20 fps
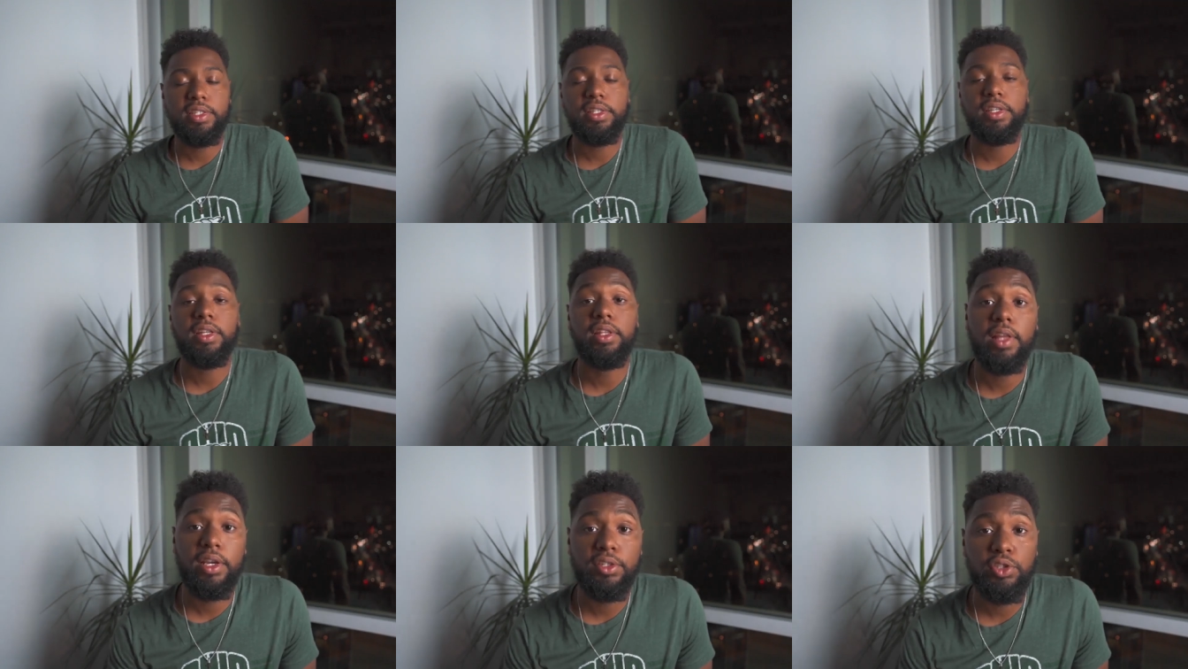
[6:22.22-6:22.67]

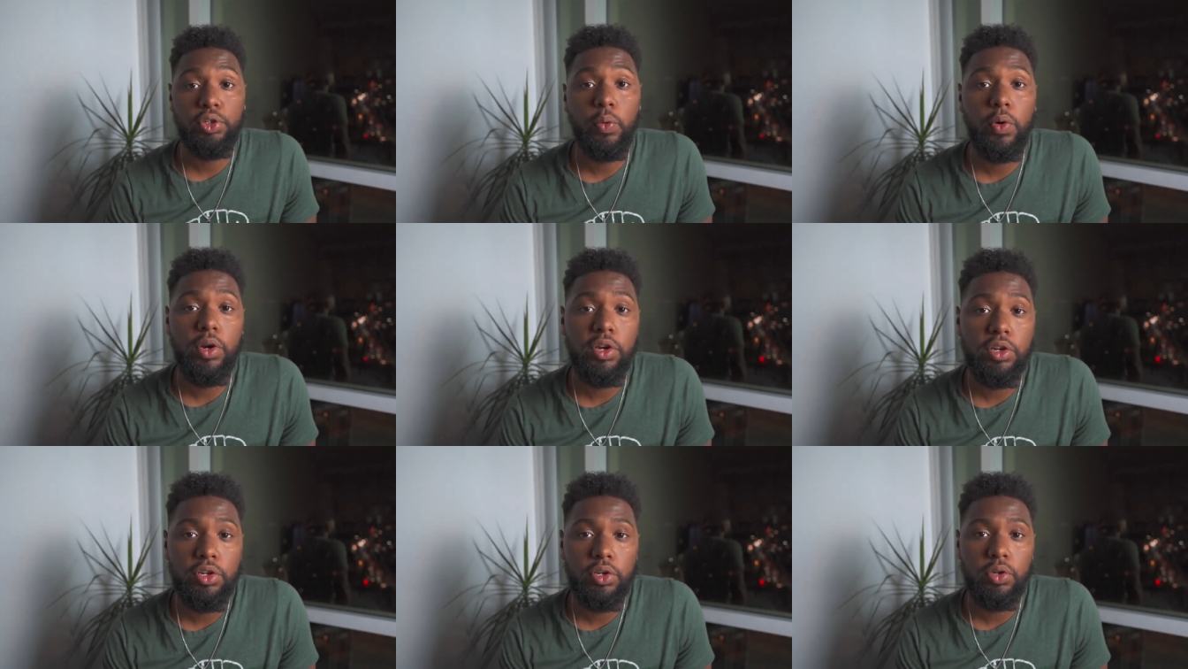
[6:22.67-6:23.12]
Next thing that
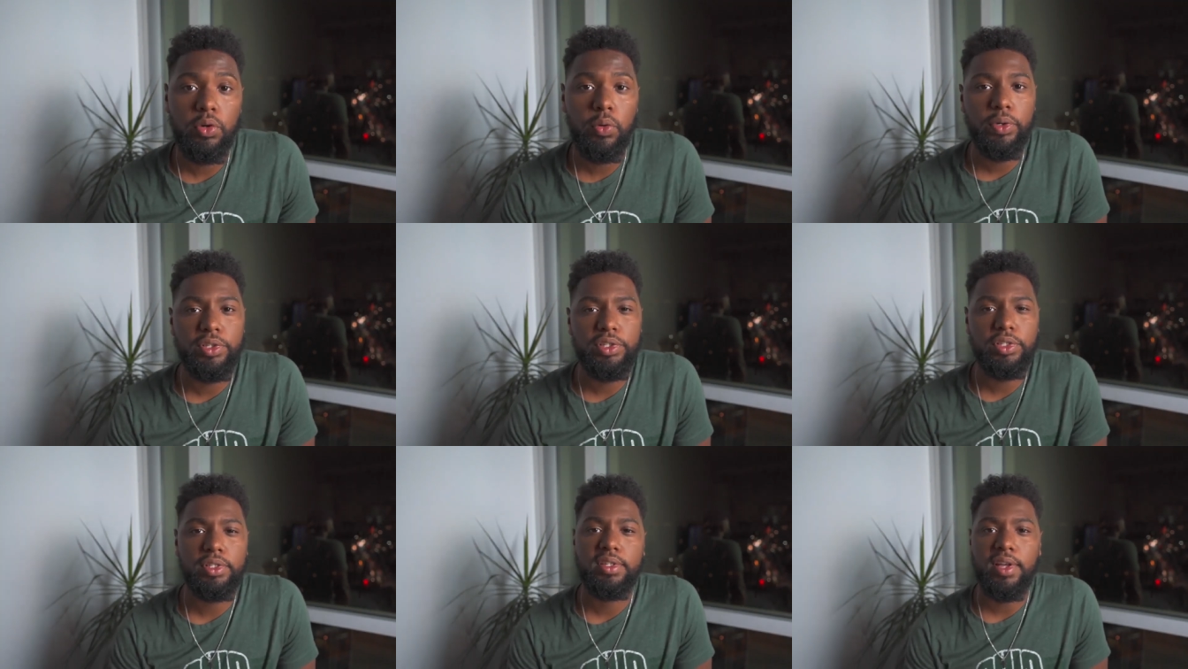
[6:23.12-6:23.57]
you wanna do,
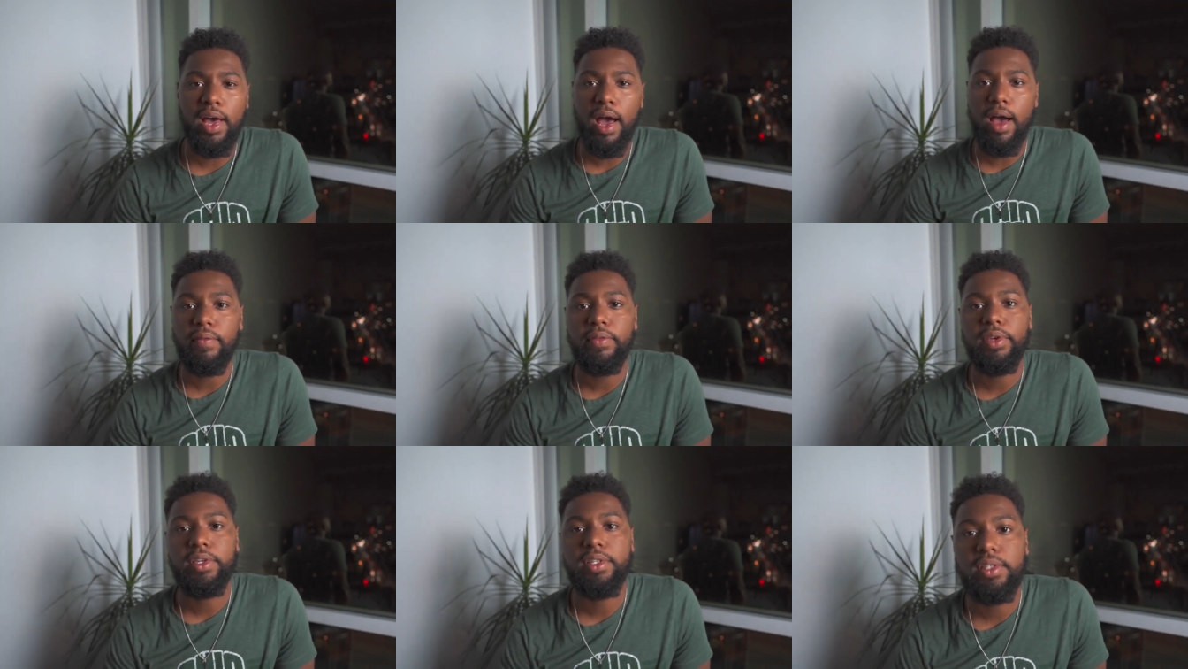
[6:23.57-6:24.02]
which is the
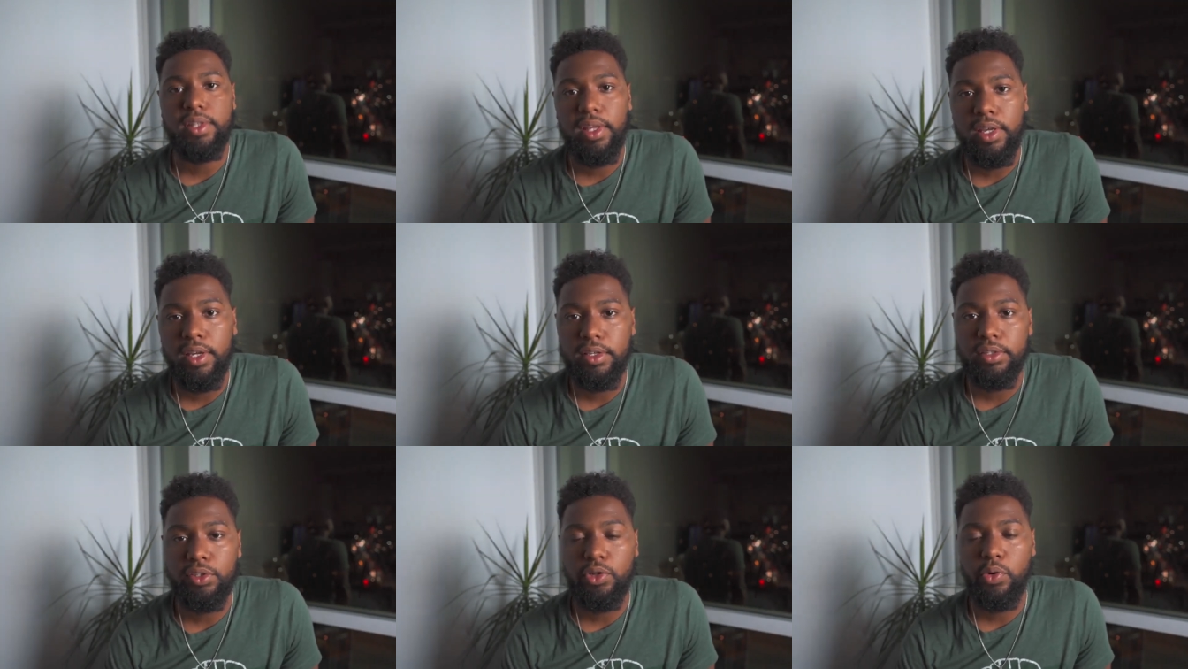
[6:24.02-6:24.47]
obvious
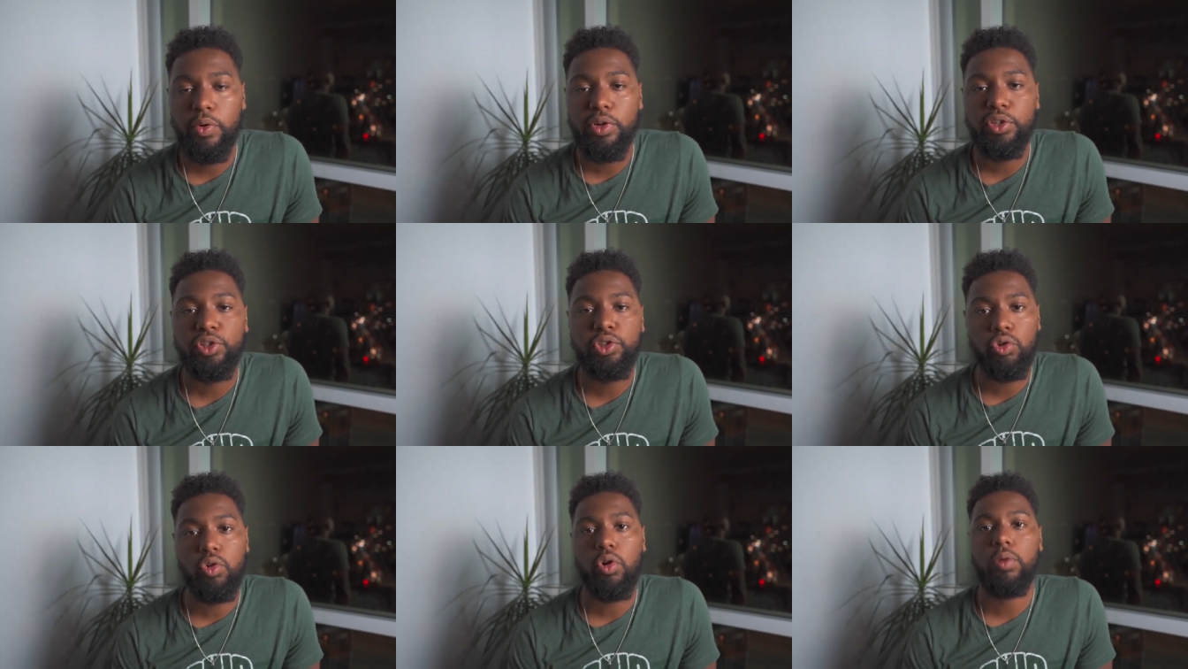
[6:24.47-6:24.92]
thing, is you
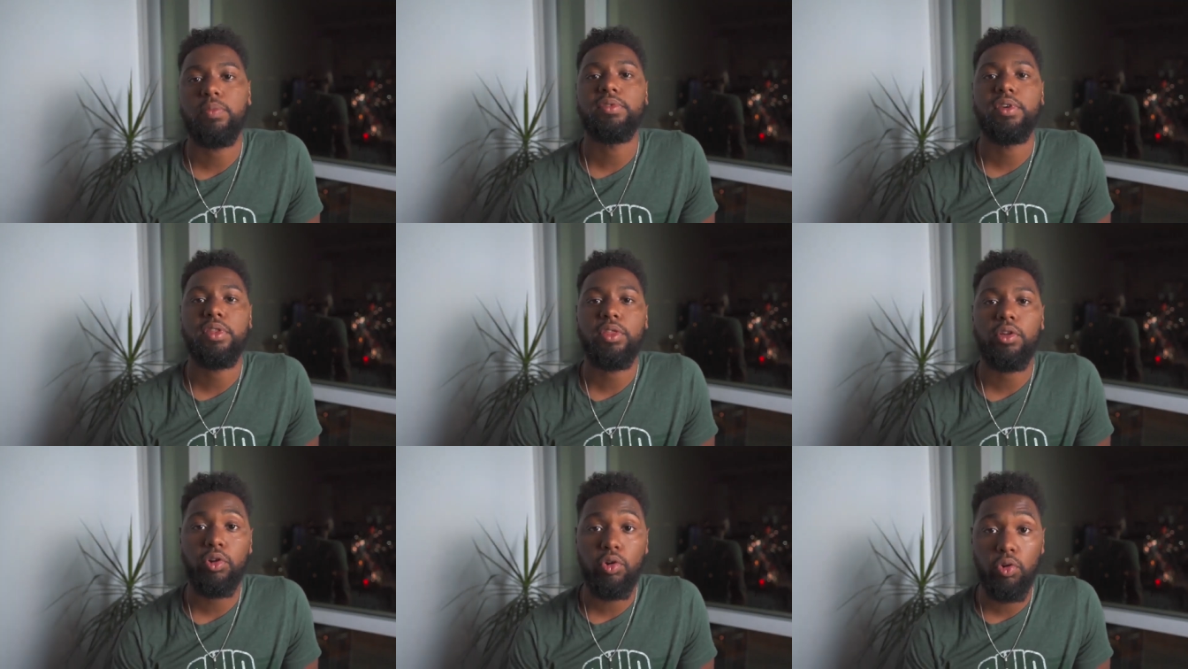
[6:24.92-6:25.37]
wanna show up
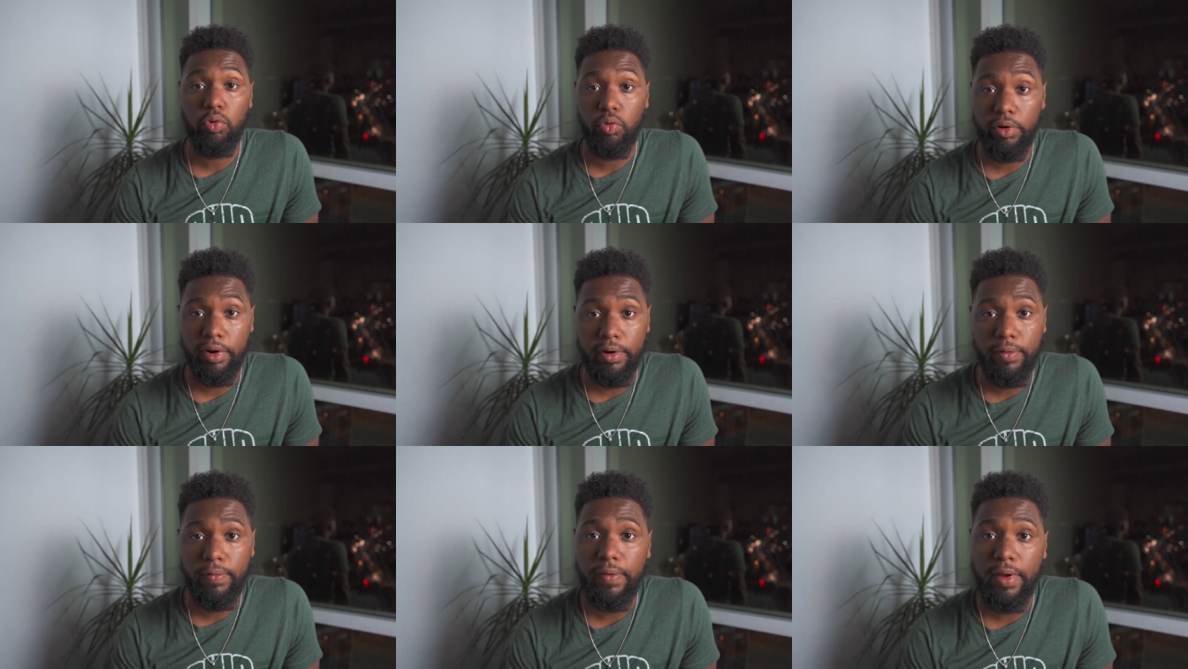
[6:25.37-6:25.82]
to the
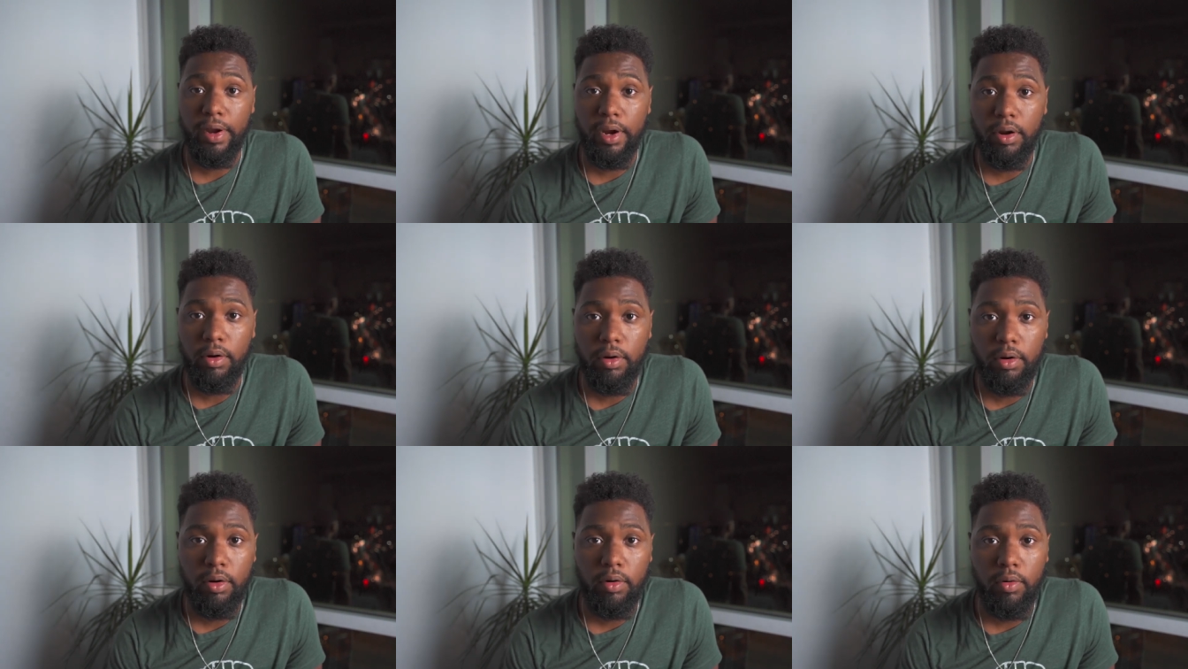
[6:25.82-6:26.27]
career
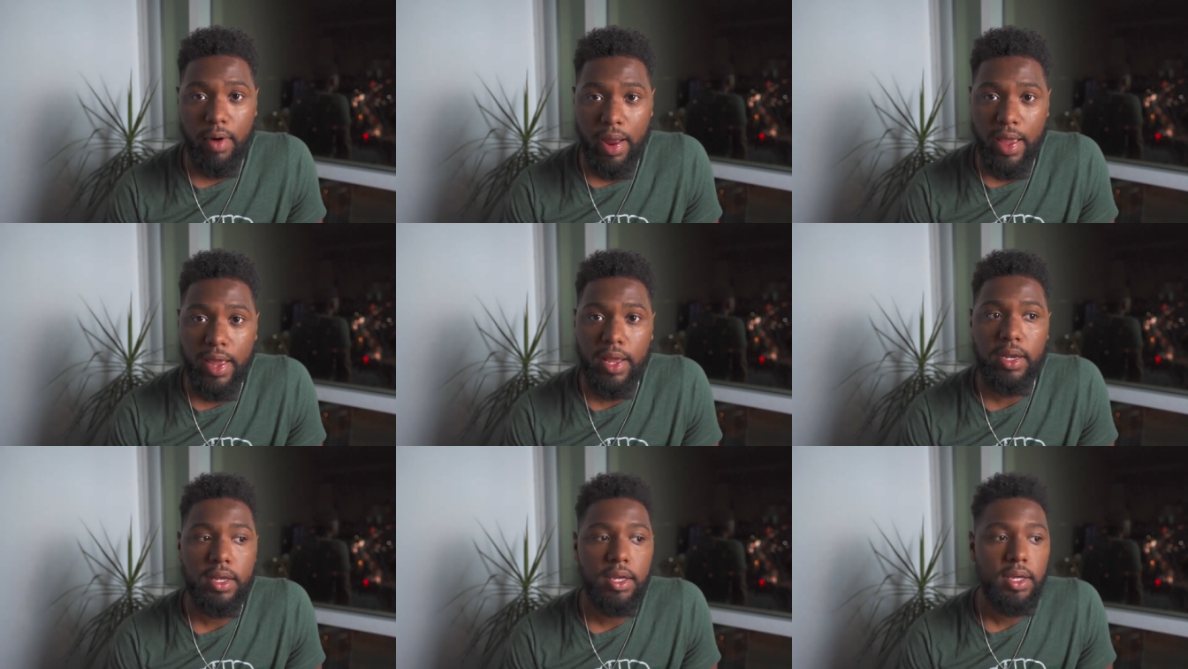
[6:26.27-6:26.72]
fair,
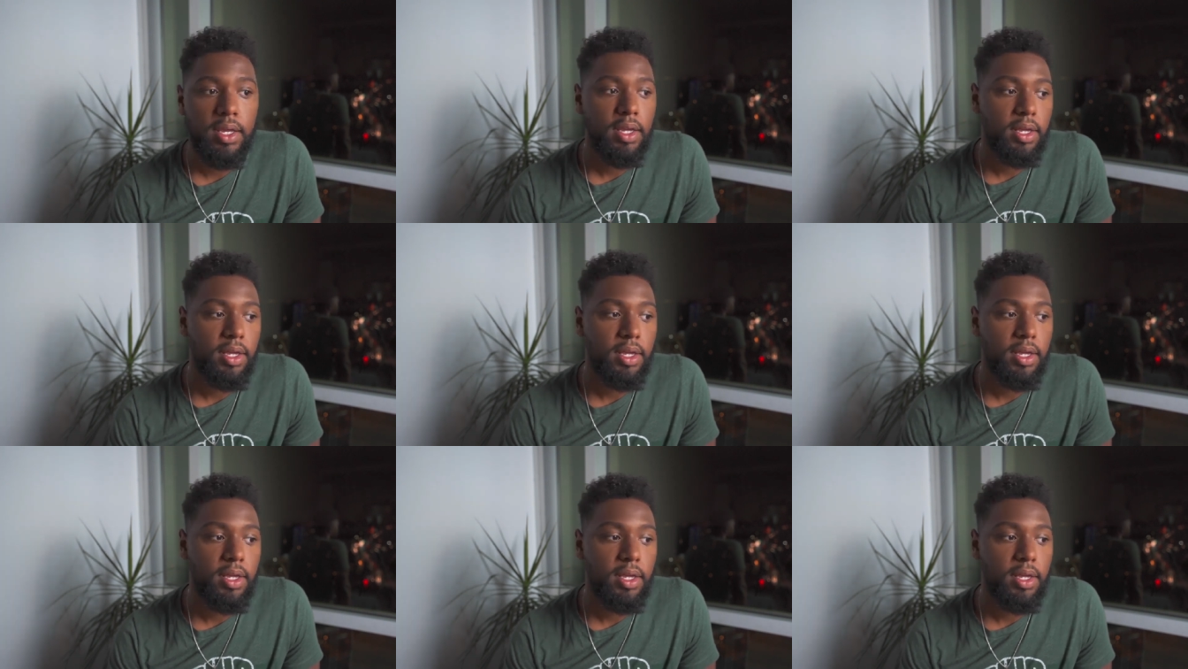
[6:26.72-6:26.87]
right?